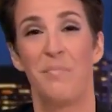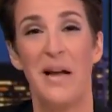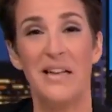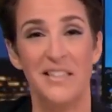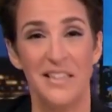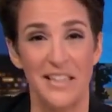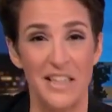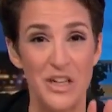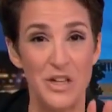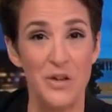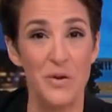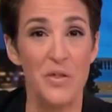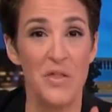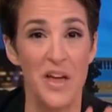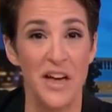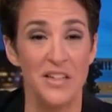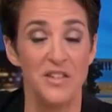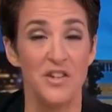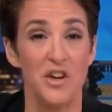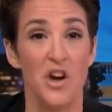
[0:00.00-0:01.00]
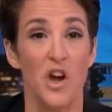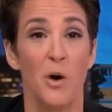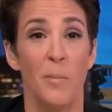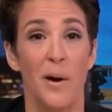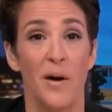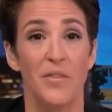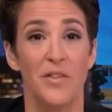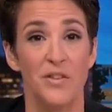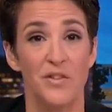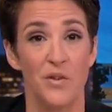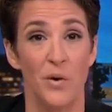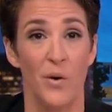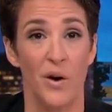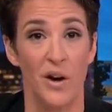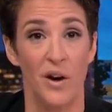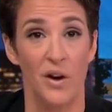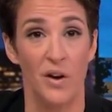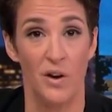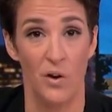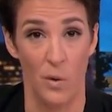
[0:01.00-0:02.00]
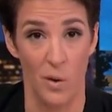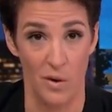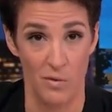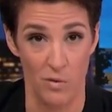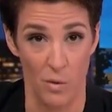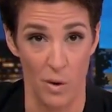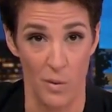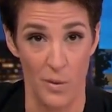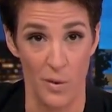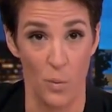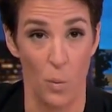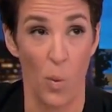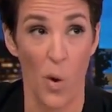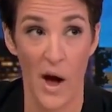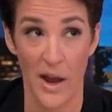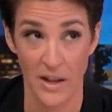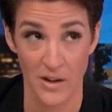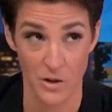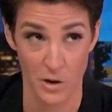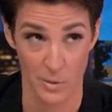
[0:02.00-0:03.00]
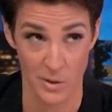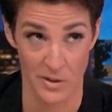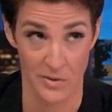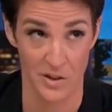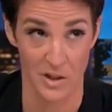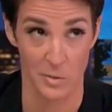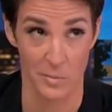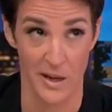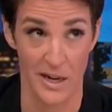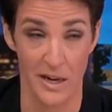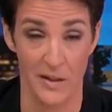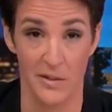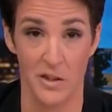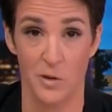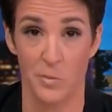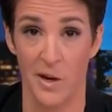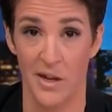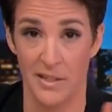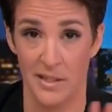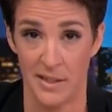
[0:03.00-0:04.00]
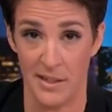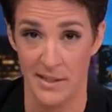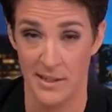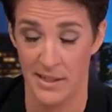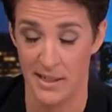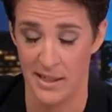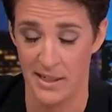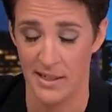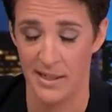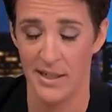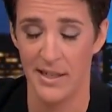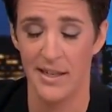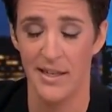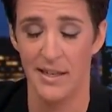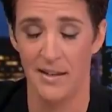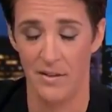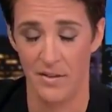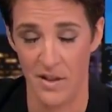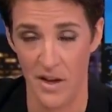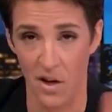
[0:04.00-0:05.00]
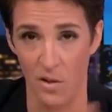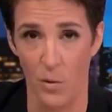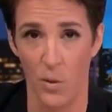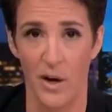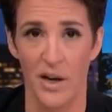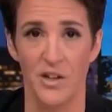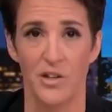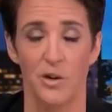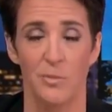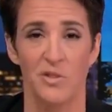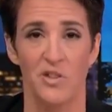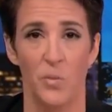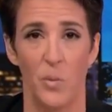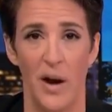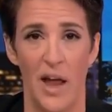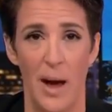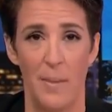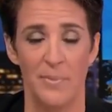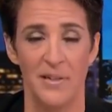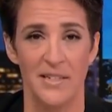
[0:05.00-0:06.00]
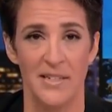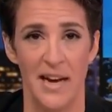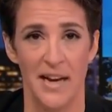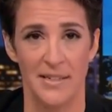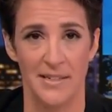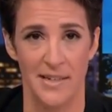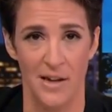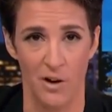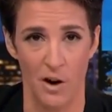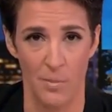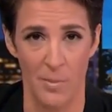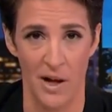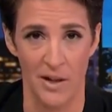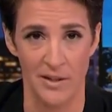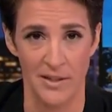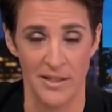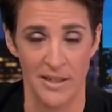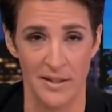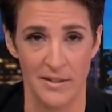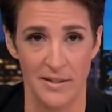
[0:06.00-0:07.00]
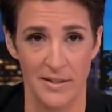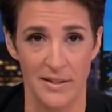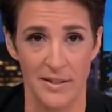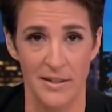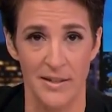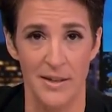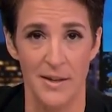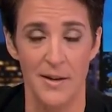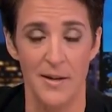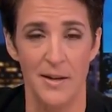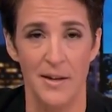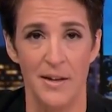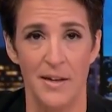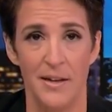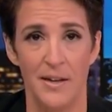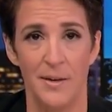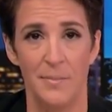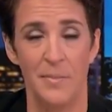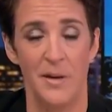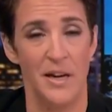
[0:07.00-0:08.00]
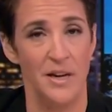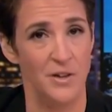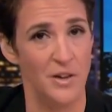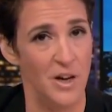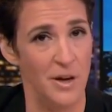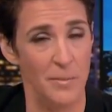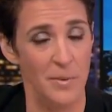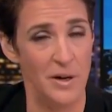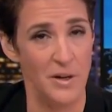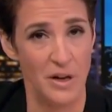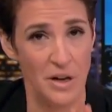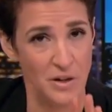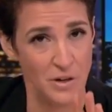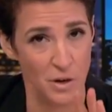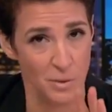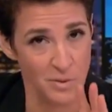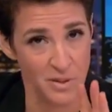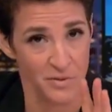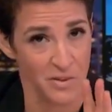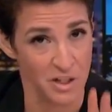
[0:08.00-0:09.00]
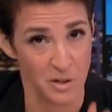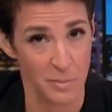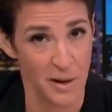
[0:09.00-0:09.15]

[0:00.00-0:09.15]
basically two things to know about this story going forward. One, in terms of explaining this presidency. The other one, in terms of what happens next in our politics. In terms of